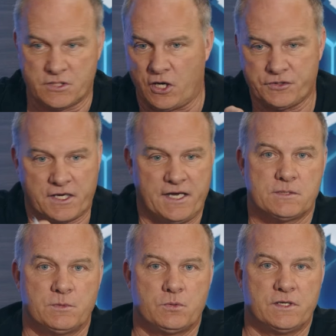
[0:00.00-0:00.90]
an
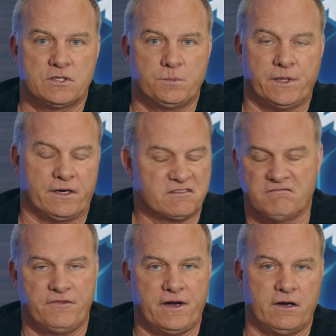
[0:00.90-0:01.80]
altercation between 2 players.
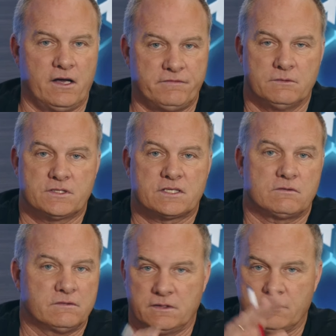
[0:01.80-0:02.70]
Fair enough.
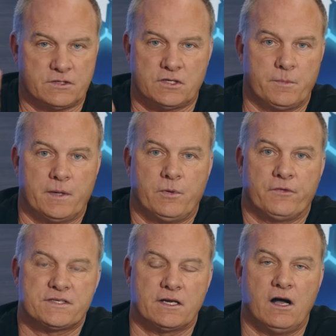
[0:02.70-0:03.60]
They should have been
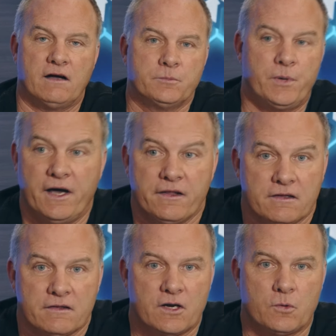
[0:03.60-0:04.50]
both sent off. But
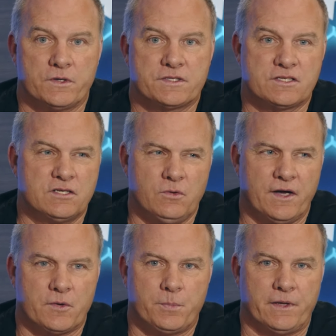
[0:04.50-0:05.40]
there was 2
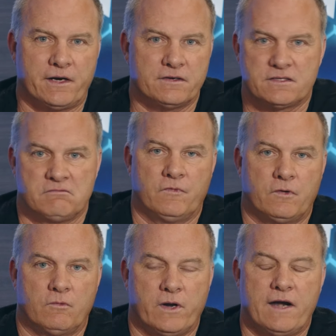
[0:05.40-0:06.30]
other players, for
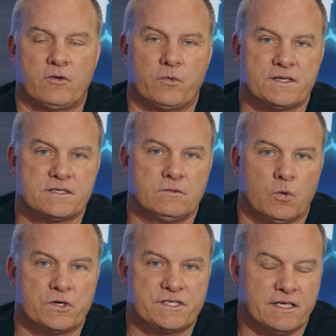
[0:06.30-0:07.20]
whatever reason,
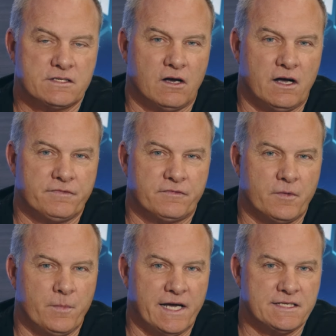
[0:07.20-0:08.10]
were sent off
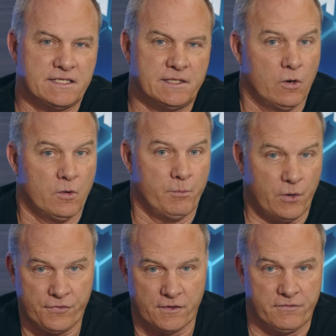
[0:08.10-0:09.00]
from my team.
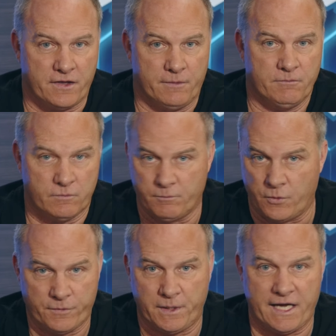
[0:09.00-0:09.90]
Both of them,
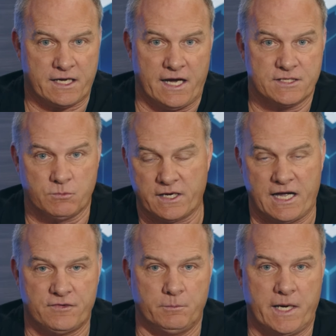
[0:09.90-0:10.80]
both black guys, one
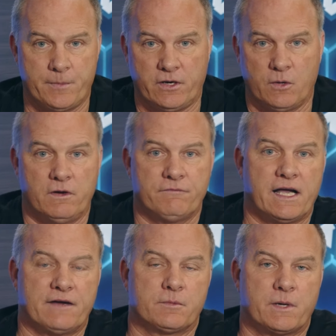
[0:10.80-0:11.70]
guy from Liberia, one
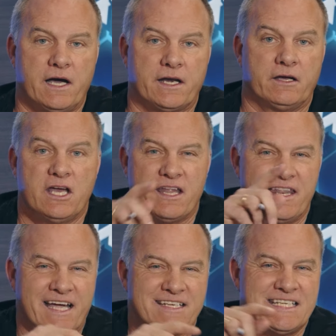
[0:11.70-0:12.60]
guy from Ghana,
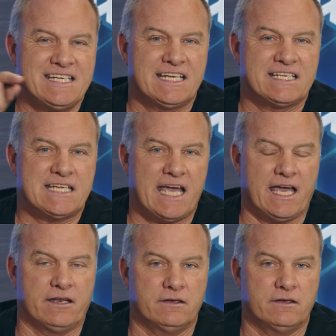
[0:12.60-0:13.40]
19 and 10.